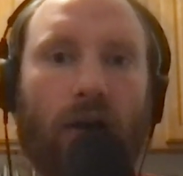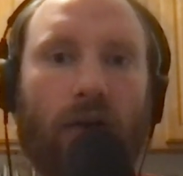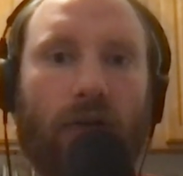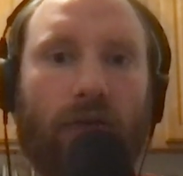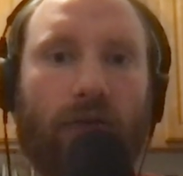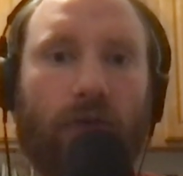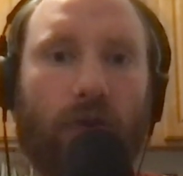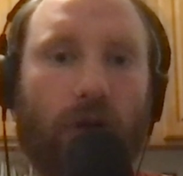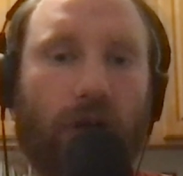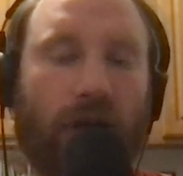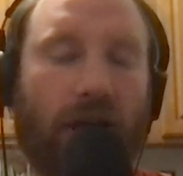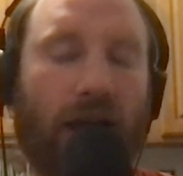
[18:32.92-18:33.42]

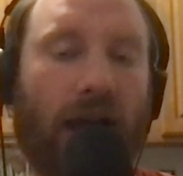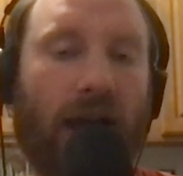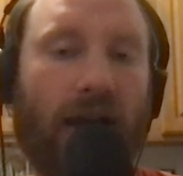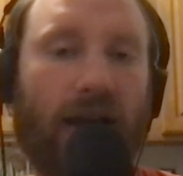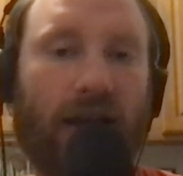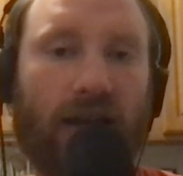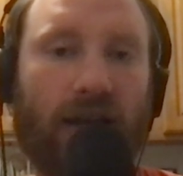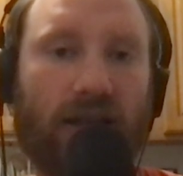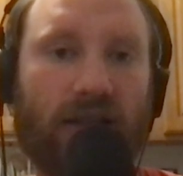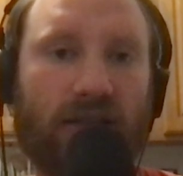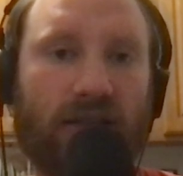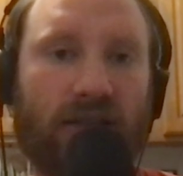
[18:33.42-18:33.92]
for
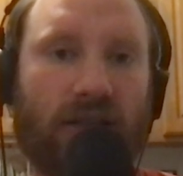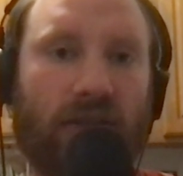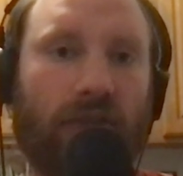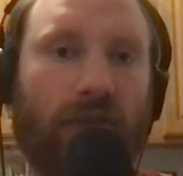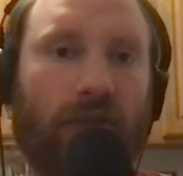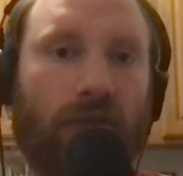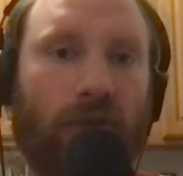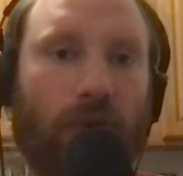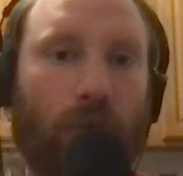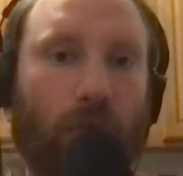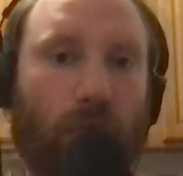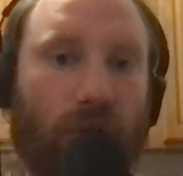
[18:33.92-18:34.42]
guidance and
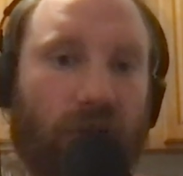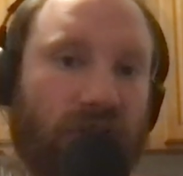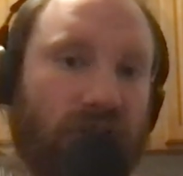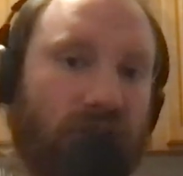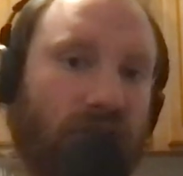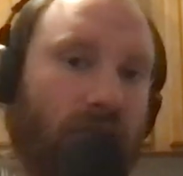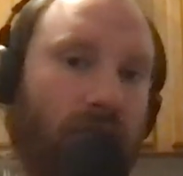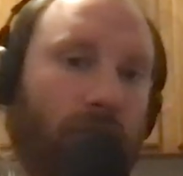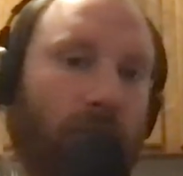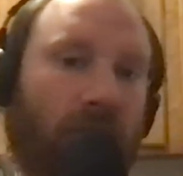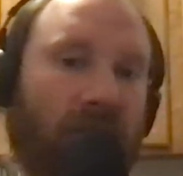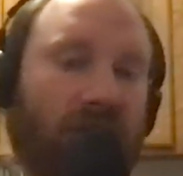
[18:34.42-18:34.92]
for
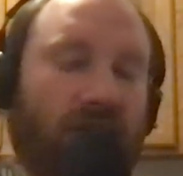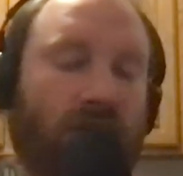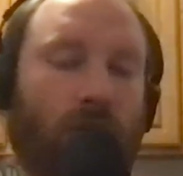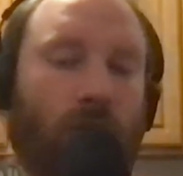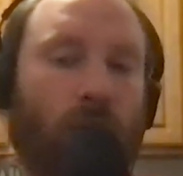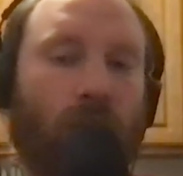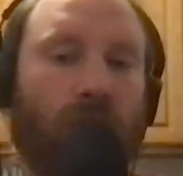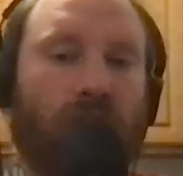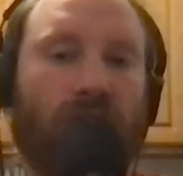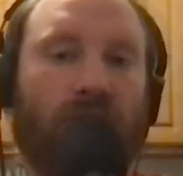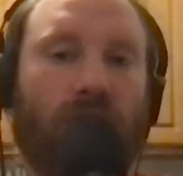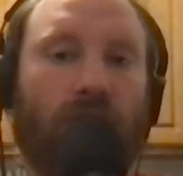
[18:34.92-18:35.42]
wisdom as to
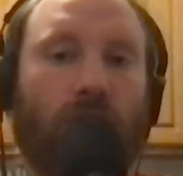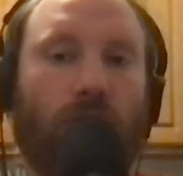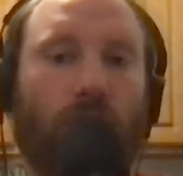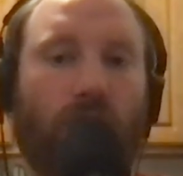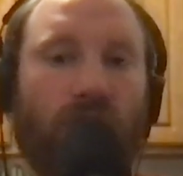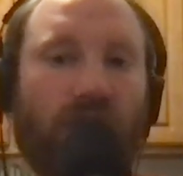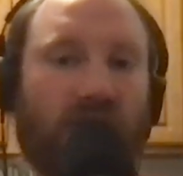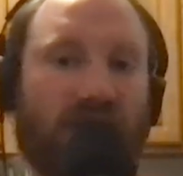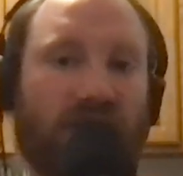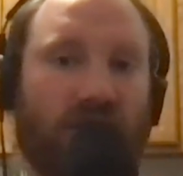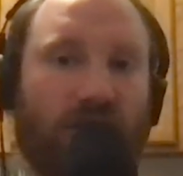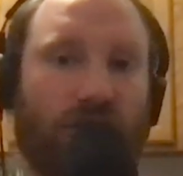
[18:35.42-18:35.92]
what to do
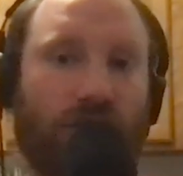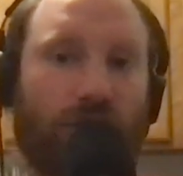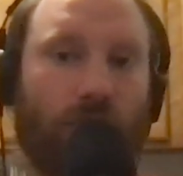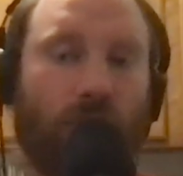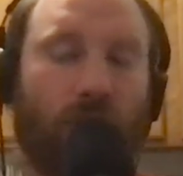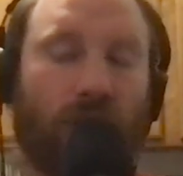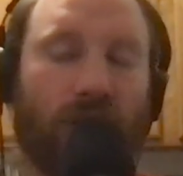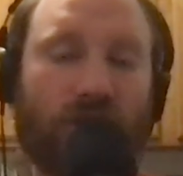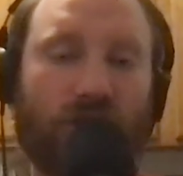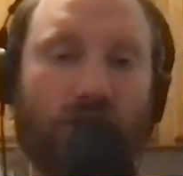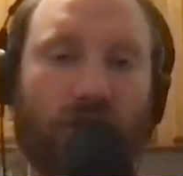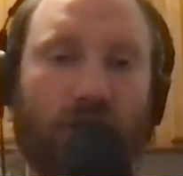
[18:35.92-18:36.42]
in this
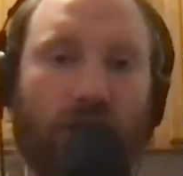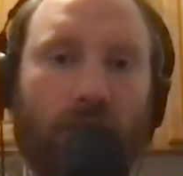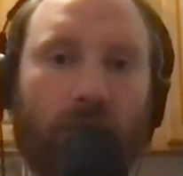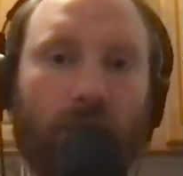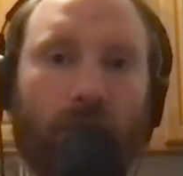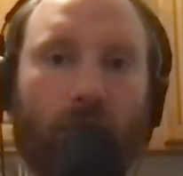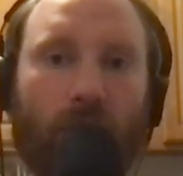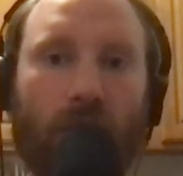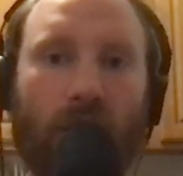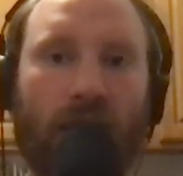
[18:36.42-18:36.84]
situation.